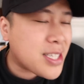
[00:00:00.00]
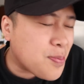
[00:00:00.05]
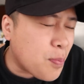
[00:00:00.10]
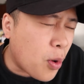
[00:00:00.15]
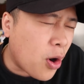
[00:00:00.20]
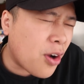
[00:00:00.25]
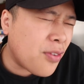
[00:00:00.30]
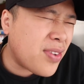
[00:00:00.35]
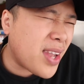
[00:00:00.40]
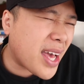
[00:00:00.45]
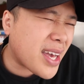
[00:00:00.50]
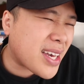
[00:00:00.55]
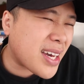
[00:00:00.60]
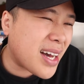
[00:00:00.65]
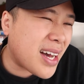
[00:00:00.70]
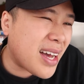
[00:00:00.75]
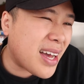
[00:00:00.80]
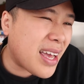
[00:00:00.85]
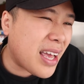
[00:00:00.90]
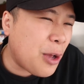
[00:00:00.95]
It's more of like
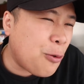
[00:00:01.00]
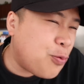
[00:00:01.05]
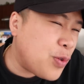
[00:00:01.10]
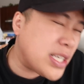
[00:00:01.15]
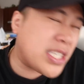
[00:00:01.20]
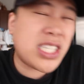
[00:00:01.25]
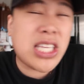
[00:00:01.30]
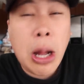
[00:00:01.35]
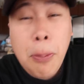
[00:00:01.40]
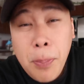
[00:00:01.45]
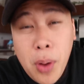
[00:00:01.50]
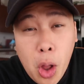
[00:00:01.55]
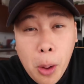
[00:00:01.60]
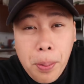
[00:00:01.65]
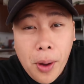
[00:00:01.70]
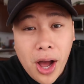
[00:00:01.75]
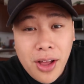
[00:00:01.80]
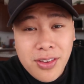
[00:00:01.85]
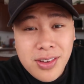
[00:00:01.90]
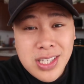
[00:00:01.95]
a, if we stumble
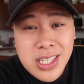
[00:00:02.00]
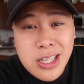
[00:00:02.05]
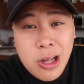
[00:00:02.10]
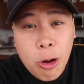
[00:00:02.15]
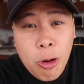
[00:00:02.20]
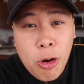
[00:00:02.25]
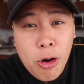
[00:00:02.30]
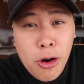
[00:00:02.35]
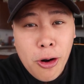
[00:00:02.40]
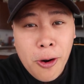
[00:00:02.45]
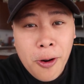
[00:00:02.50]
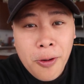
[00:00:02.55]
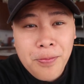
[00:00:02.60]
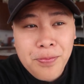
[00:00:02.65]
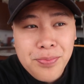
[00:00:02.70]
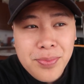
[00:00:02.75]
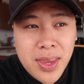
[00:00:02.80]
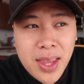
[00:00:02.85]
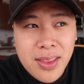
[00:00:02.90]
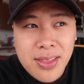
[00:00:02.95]
upon the store,
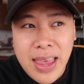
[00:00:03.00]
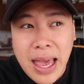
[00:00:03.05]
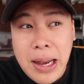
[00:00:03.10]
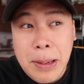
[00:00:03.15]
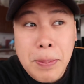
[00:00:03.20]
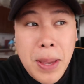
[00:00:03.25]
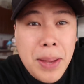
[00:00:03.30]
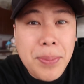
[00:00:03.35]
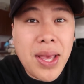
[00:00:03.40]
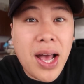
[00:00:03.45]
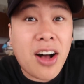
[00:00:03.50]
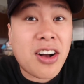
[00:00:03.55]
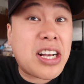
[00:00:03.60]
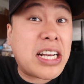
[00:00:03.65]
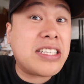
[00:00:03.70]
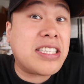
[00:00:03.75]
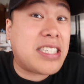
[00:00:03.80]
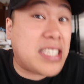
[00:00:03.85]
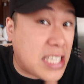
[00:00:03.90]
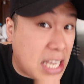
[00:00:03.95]
then maybe I'll
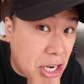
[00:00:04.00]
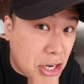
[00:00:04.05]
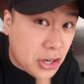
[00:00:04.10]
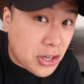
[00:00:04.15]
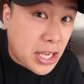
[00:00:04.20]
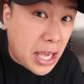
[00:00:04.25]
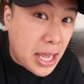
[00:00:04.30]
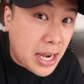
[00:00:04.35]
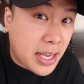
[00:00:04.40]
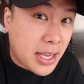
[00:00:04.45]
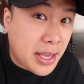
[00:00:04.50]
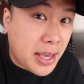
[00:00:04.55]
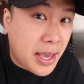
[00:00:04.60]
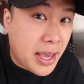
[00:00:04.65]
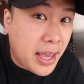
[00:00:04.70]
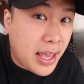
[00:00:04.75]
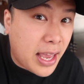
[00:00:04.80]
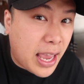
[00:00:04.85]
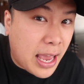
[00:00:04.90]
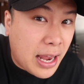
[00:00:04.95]
consider getting
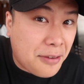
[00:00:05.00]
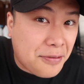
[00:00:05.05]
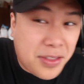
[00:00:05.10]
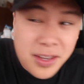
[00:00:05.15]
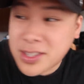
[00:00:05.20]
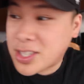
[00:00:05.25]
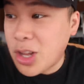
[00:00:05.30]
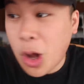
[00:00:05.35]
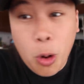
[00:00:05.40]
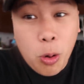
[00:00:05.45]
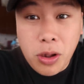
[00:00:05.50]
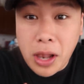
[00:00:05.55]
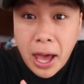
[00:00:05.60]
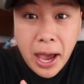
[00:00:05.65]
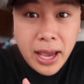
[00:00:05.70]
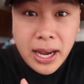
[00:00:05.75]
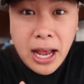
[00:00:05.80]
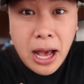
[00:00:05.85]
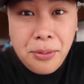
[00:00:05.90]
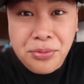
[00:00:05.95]
it. And if there's no
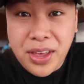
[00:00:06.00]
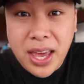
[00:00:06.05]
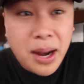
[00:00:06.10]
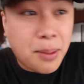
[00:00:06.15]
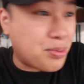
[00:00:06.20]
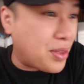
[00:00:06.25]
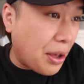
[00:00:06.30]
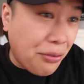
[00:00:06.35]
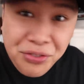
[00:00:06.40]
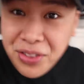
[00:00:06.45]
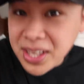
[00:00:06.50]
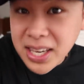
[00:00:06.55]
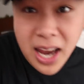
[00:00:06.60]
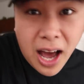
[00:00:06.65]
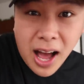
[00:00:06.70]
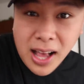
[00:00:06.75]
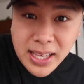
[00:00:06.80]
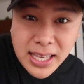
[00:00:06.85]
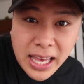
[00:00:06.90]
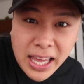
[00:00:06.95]
lineup, then I'm definitely
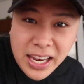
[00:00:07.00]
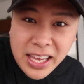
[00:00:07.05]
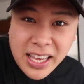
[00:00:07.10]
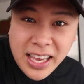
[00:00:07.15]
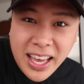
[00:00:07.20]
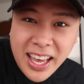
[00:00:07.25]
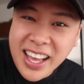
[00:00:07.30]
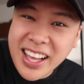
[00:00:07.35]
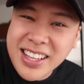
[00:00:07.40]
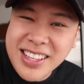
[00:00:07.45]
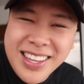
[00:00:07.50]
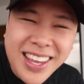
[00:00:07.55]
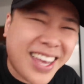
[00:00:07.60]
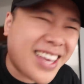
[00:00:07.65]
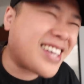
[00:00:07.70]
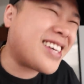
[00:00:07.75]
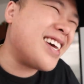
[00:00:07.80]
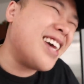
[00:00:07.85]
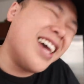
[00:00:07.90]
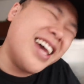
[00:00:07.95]
not getting it.
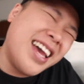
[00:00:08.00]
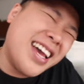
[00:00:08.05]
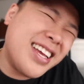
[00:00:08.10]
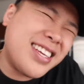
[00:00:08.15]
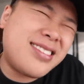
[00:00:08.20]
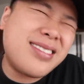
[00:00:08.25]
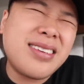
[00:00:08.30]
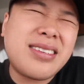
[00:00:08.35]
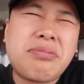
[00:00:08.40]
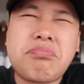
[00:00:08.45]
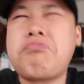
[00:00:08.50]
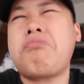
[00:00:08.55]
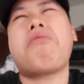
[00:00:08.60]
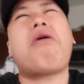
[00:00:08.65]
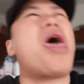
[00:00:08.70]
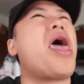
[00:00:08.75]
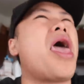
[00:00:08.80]
Like, it's just meh.